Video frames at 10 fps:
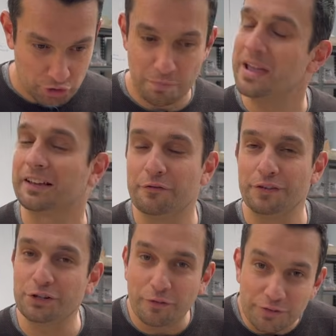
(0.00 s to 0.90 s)
to make a
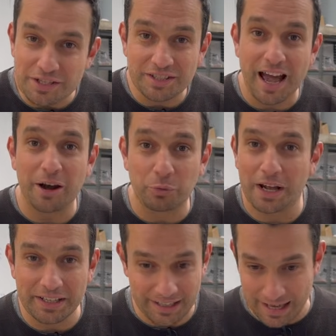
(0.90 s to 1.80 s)
video of this car
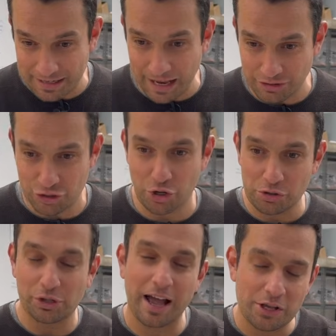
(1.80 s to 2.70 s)
running and show
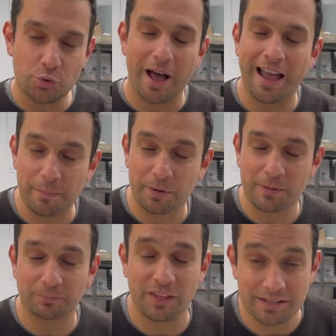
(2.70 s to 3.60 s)
you guys what happened.